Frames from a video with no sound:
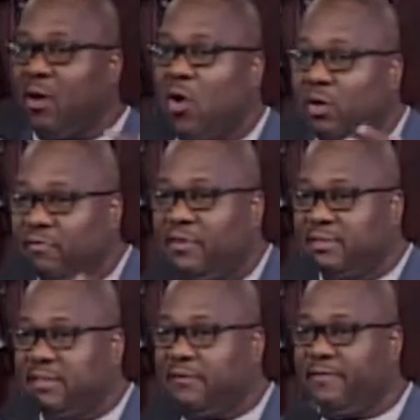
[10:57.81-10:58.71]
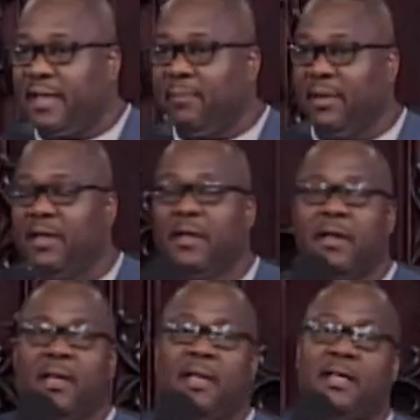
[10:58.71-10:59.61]
all of us in the family.
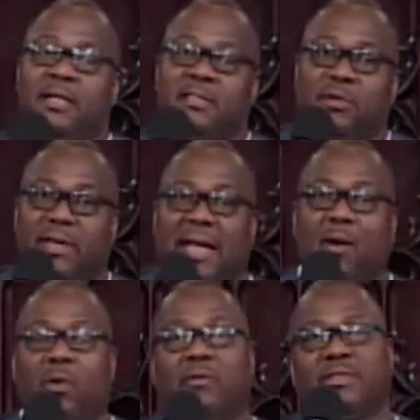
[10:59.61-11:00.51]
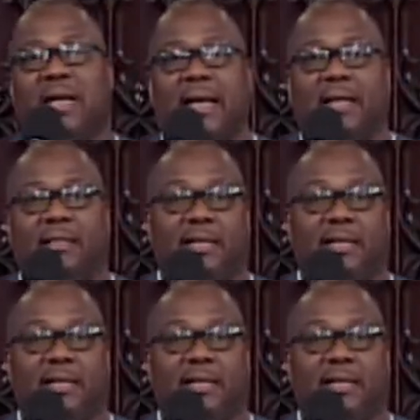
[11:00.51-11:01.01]
So now, where was I at?